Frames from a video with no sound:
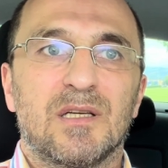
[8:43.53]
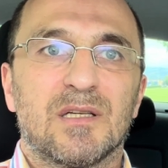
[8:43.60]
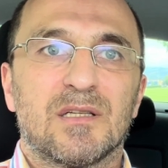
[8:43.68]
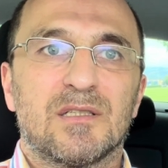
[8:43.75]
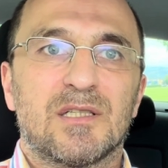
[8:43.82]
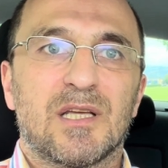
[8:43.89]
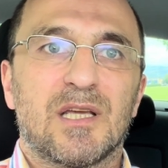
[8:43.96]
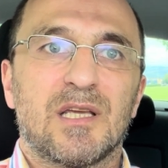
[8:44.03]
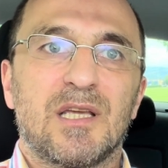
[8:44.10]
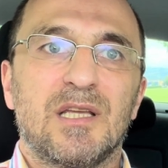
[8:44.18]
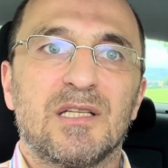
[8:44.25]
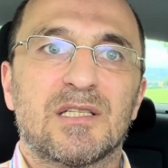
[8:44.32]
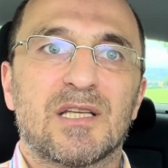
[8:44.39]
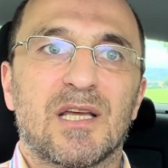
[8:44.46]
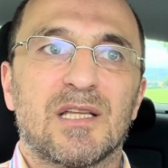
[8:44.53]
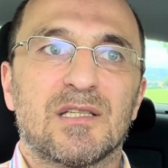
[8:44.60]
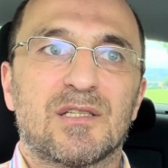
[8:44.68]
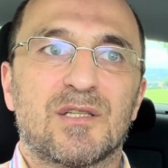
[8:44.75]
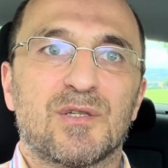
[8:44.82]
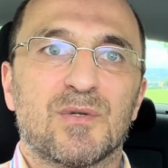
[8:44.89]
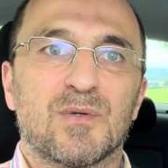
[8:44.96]
They
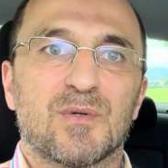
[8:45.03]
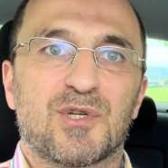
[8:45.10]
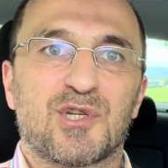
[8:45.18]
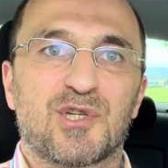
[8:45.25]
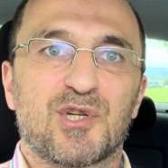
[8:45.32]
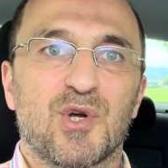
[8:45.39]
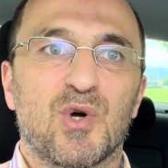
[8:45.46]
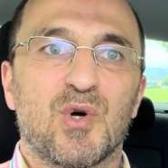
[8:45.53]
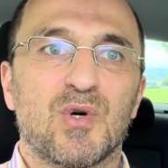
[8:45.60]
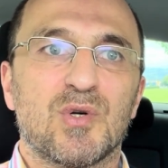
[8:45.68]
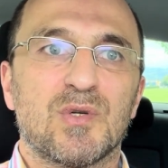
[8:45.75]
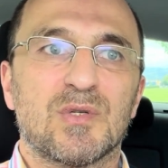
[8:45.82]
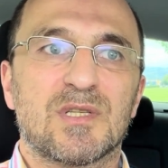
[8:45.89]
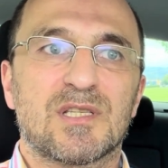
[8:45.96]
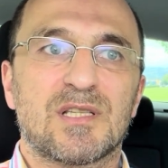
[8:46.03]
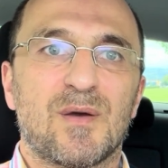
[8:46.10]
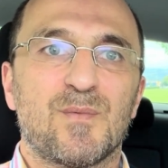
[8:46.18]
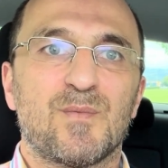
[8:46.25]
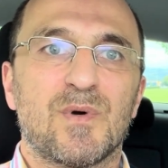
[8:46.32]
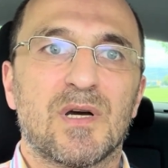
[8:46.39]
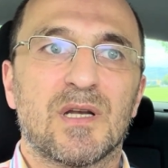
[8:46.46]
intend to show
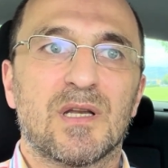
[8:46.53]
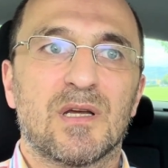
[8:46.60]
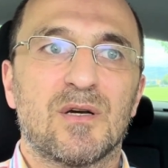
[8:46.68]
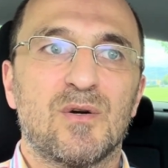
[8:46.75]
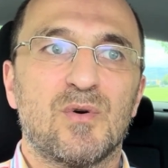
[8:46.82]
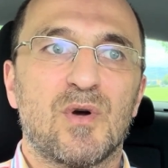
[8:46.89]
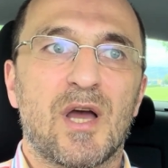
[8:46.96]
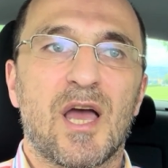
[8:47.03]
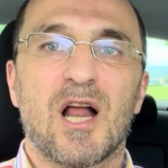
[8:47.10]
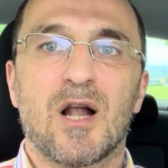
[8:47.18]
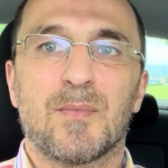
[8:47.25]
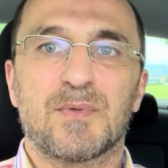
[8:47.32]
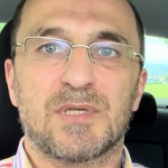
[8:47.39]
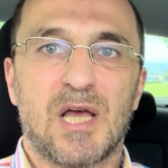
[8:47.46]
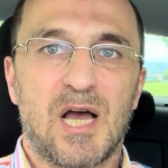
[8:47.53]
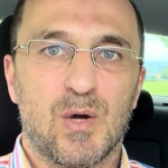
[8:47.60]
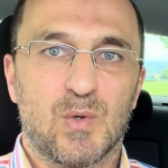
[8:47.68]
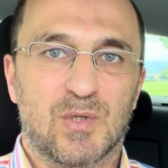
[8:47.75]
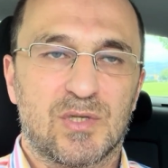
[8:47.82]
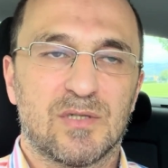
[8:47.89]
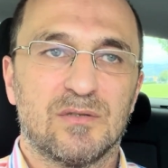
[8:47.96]
someone who helps
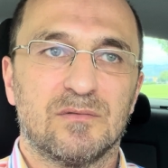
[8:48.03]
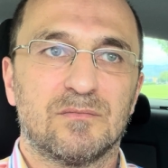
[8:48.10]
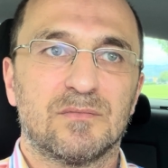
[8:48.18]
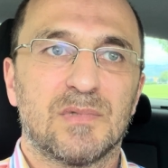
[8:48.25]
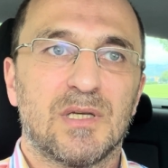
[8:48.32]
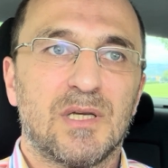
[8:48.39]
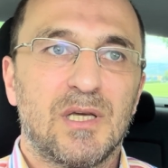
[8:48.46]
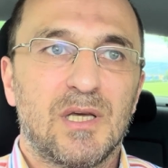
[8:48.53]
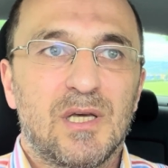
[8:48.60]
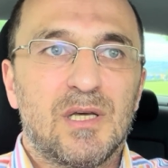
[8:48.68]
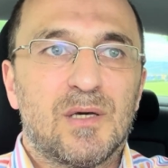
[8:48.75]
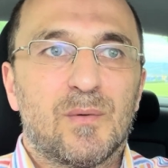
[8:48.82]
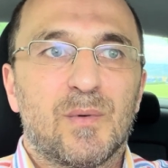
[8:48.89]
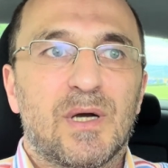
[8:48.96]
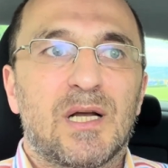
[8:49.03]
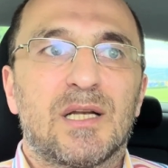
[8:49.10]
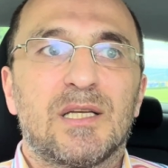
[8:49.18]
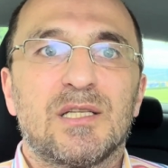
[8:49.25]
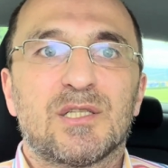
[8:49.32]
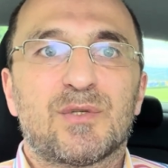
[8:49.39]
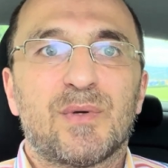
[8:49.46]
out. Well,
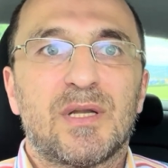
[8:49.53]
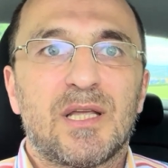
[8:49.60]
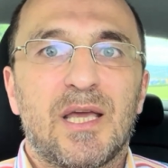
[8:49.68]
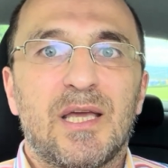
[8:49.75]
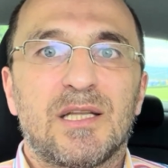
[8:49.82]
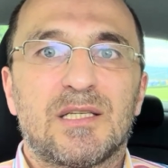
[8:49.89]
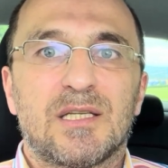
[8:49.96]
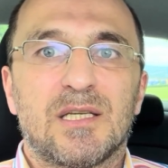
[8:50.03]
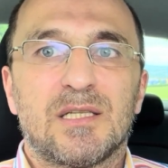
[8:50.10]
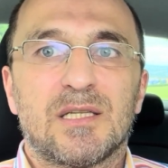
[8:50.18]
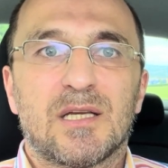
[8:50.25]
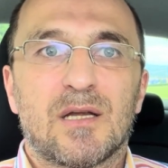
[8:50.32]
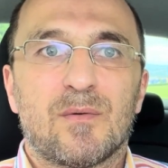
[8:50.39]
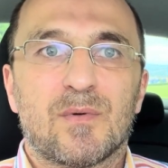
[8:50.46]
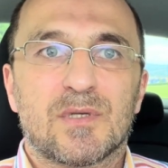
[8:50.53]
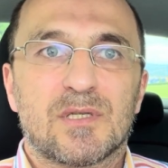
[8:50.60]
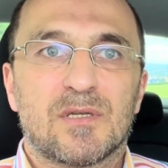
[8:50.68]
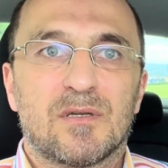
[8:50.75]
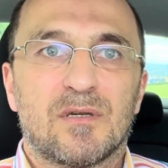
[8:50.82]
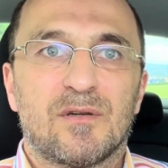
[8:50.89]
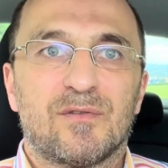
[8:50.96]
in 2018 there was
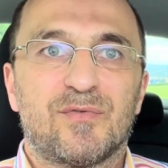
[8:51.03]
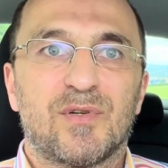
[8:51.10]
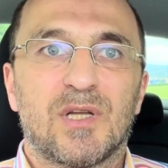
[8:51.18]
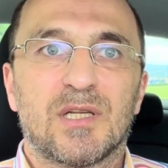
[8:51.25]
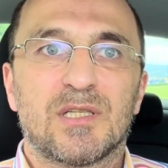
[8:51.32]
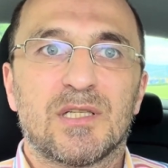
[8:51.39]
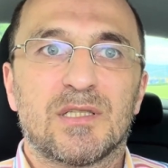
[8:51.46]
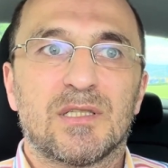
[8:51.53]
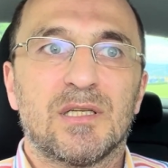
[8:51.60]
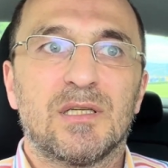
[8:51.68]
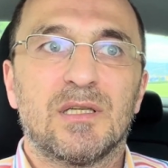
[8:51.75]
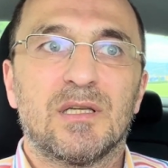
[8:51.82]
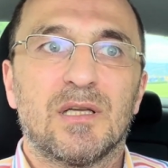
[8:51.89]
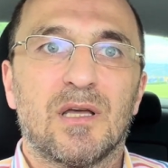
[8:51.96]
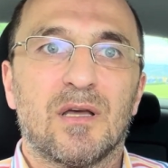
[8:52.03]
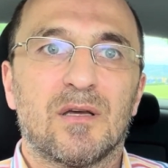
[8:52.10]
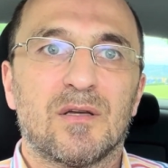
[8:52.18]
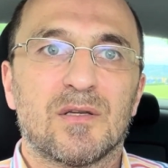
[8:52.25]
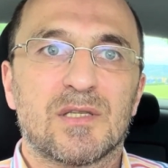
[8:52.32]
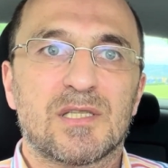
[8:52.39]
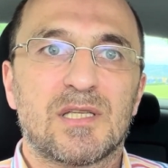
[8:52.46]
a flooded
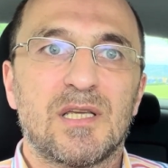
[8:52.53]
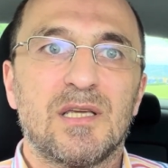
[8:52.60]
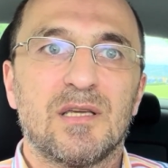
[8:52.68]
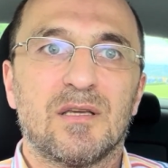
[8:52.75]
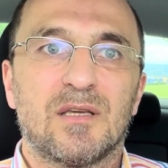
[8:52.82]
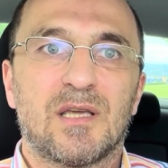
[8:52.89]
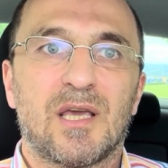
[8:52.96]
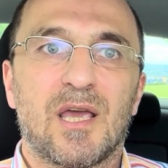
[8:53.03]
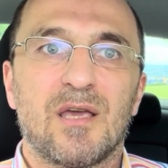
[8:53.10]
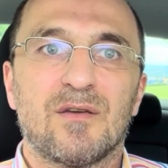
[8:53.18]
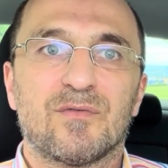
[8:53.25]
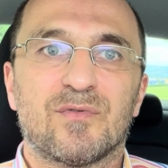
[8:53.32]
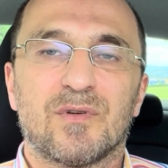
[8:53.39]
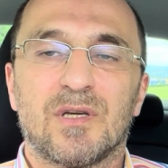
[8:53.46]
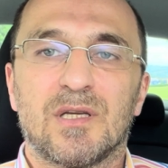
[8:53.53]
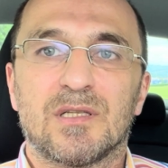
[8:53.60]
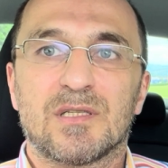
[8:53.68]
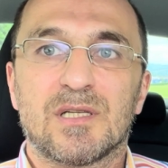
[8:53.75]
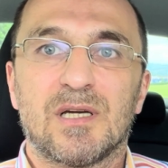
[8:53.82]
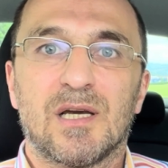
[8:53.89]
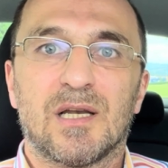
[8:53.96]
sea cave in
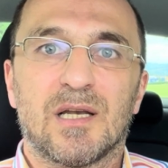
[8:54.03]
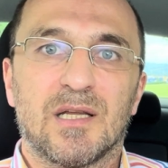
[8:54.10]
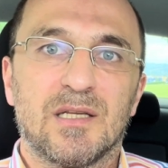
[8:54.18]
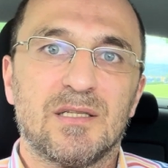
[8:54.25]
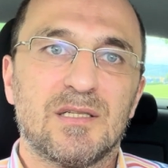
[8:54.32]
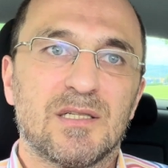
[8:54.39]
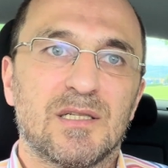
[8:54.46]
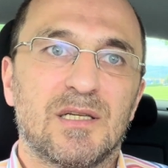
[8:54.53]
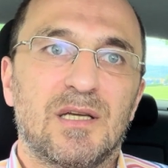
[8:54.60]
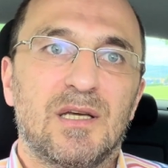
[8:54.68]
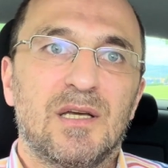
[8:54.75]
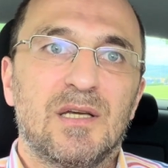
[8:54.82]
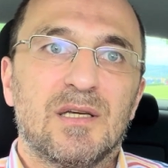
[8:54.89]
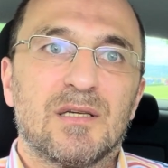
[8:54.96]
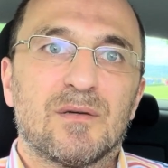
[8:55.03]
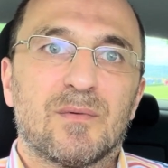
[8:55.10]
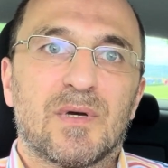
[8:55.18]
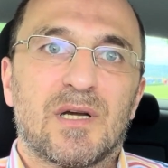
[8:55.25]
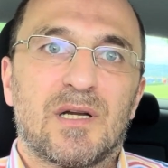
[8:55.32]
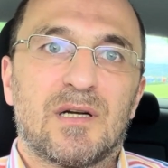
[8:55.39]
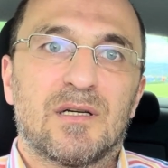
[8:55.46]
Thailand
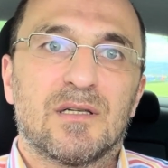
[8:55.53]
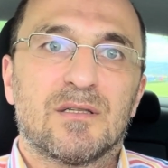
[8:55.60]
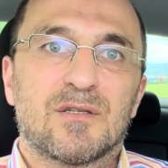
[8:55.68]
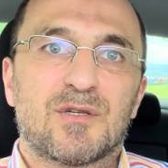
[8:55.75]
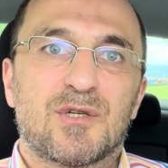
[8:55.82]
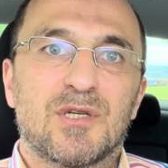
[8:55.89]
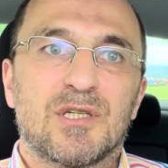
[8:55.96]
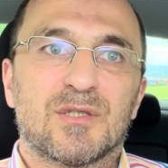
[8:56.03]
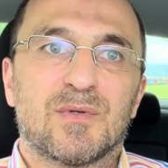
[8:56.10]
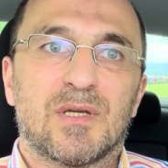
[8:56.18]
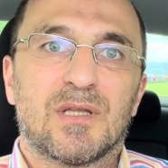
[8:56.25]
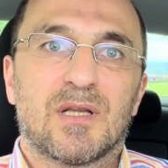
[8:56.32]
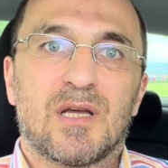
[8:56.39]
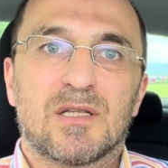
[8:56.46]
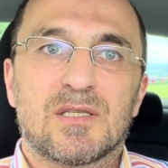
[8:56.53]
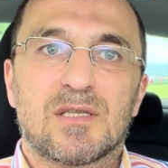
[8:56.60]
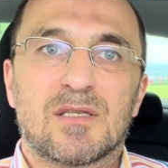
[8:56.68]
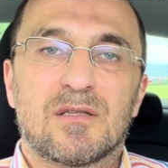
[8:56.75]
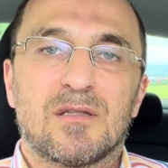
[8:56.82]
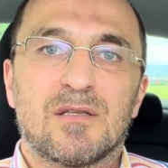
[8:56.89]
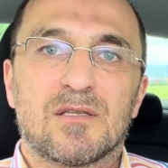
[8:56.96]
where children got
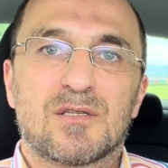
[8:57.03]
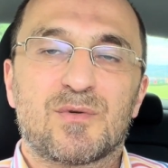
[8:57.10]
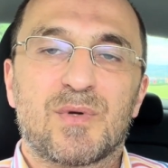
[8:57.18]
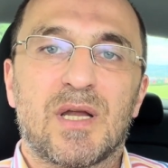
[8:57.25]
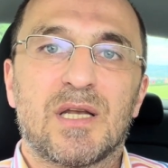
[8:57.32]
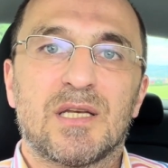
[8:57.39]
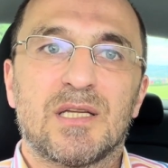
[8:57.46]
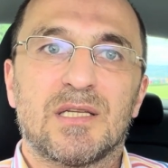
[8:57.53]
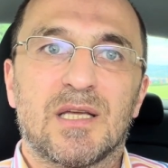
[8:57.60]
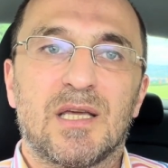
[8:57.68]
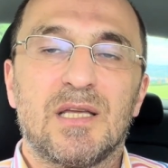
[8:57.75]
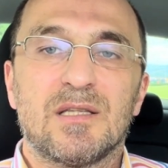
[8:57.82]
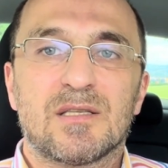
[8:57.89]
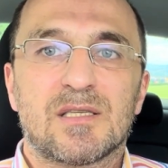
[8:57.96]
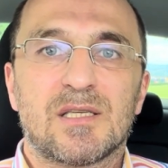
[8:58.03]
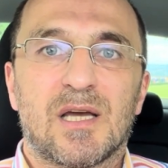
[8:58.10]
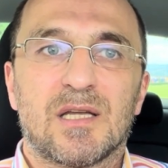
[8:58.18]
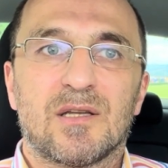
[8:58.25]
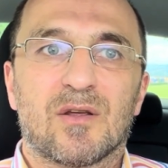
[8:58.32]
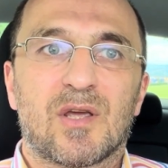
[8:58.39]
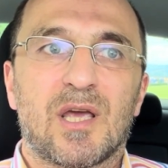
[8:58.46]
stranded
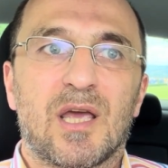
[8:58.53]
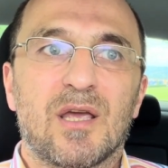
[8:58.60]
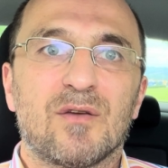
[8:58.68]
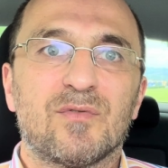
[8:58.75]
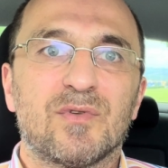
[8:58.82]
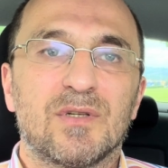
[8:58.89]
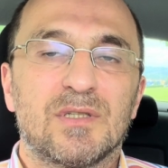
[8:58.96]
inside the cave.